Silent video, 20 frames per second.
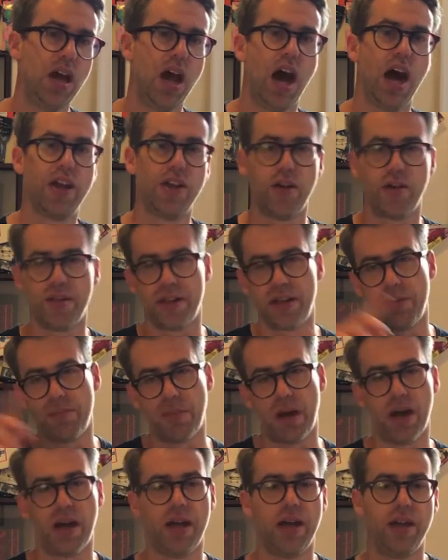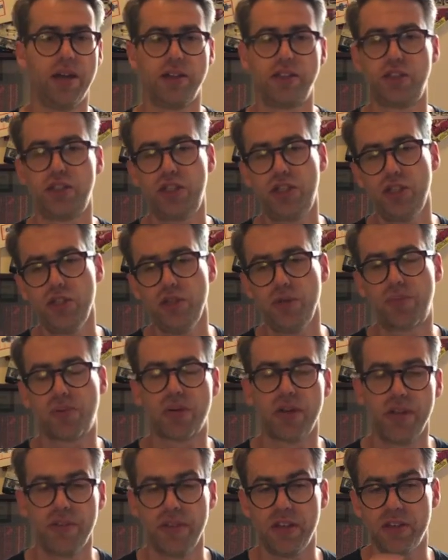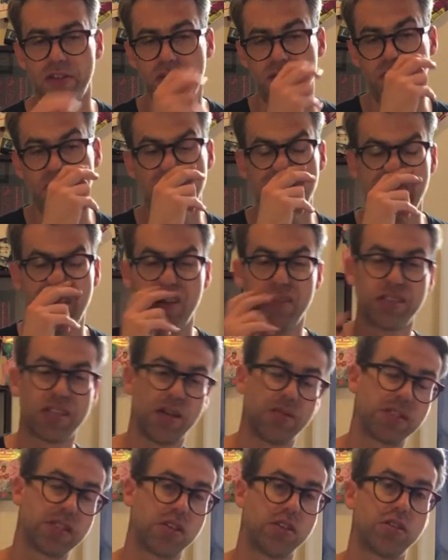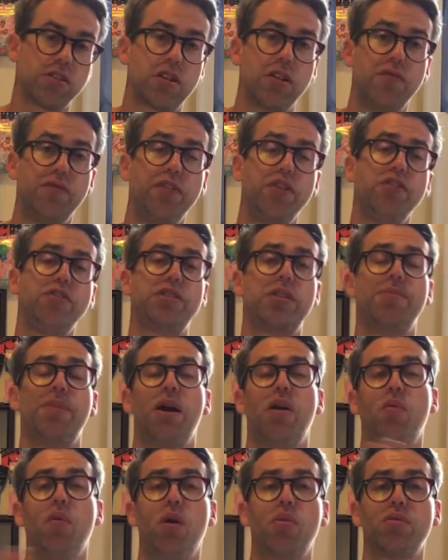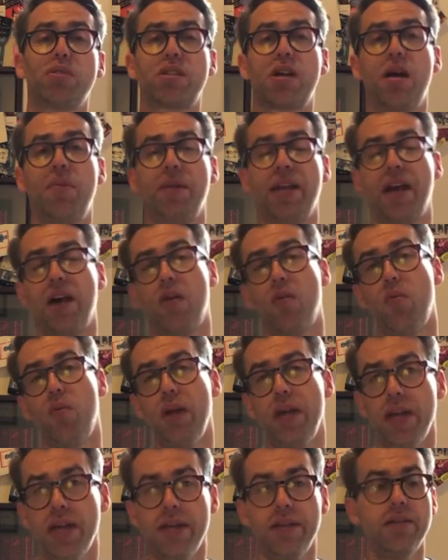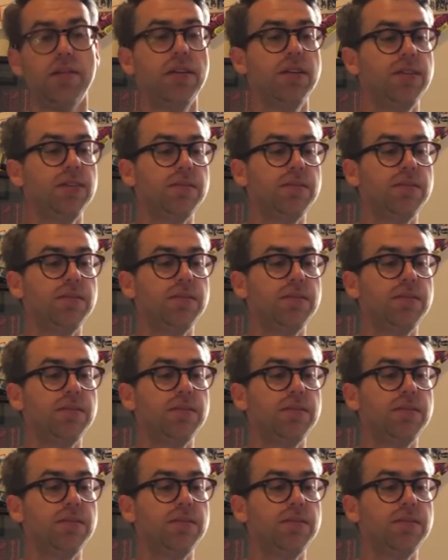I know that in my 2 previous videos I was a little confused about what was coming out when